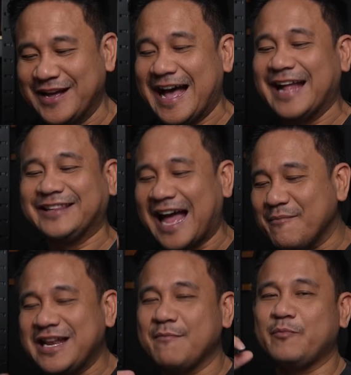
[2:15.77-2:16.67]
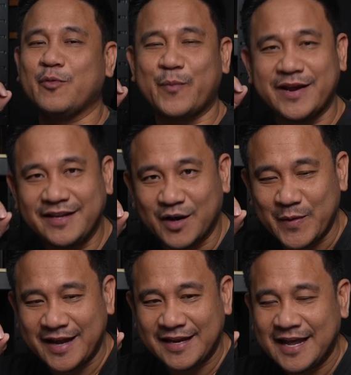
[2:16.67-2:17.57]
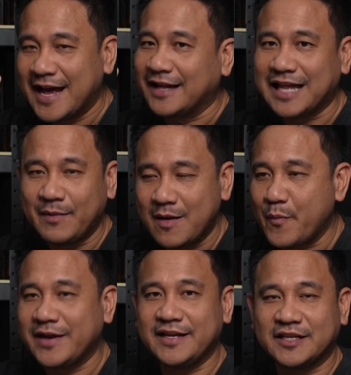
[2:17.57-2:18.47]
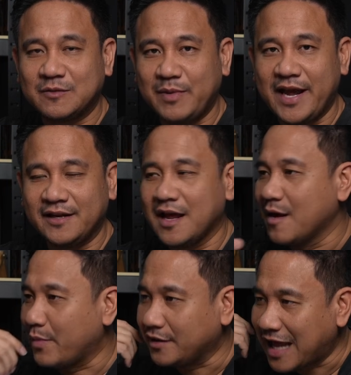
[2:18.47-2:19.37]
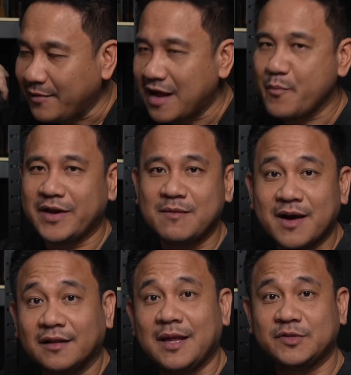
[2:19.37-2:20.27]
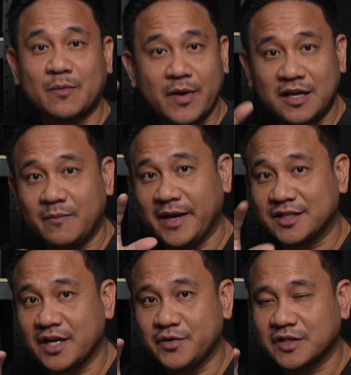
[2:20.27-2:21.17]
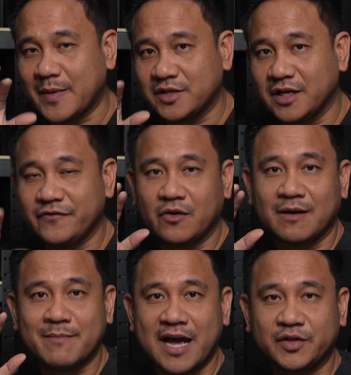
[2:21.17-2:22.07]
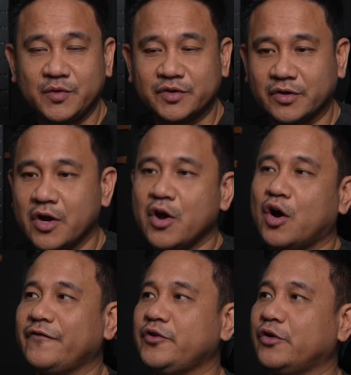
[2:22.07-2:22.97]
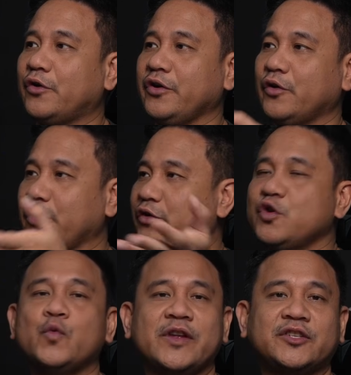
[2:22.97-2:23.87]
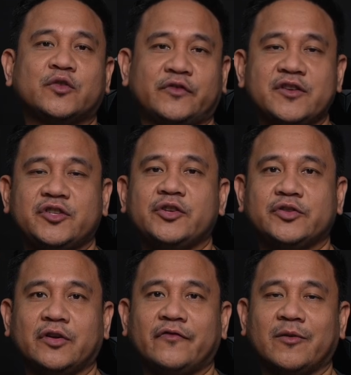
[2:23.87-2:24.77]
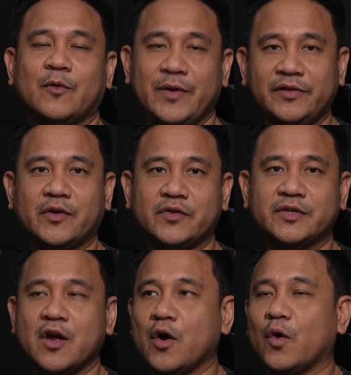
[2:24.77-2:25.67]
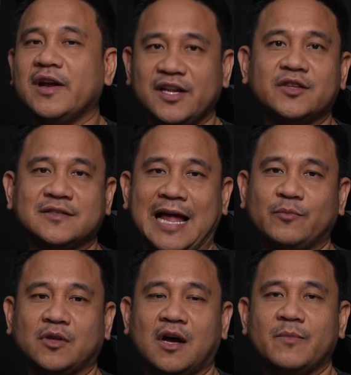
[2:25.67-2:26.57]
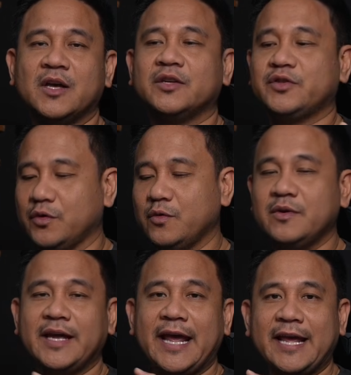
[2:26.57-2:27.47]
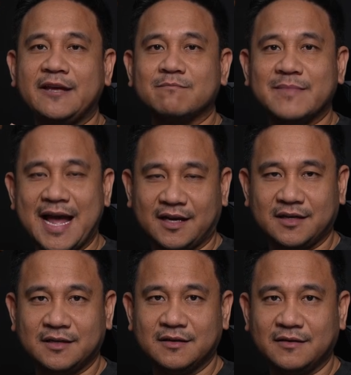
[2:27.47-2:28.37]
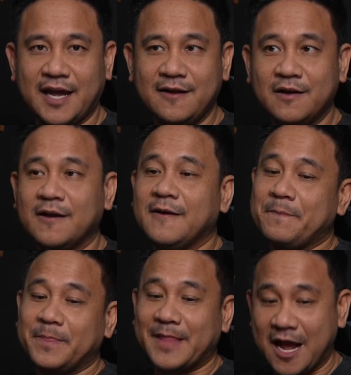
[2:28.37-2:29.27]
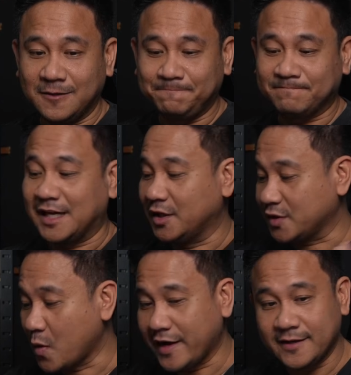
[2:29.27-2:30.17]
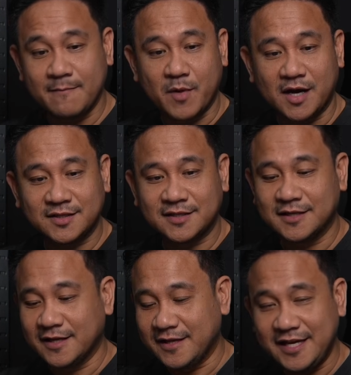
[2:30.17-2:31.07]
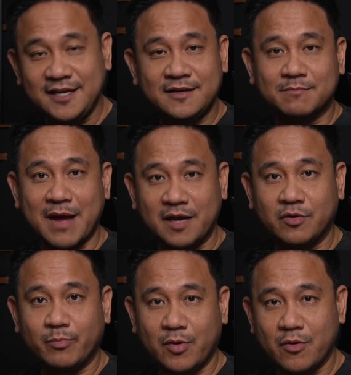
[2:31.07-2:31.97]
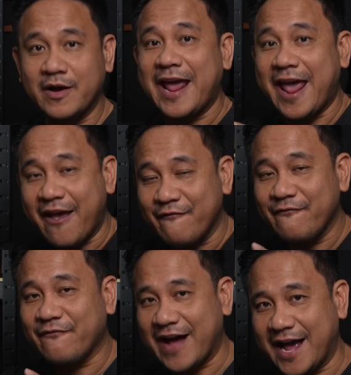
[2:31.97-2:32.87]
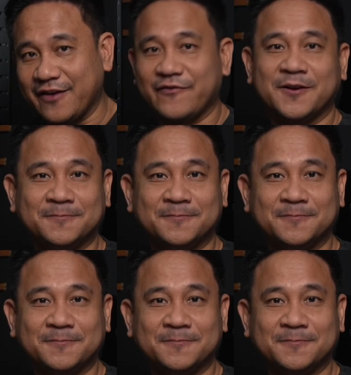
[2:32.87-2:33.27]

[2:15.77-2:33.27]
ang dami namin po pwedeng gawin, ang dami namin pwedeng explain, ang dami namin pwedeng mga tips na pwedeng ibigay sa inyo, especially if you're a Mac user, or you wish to transition from a Windows or Linux laptop to a Mac. Okay? Now, let's go ahead and unbox the MacBook Pro M5.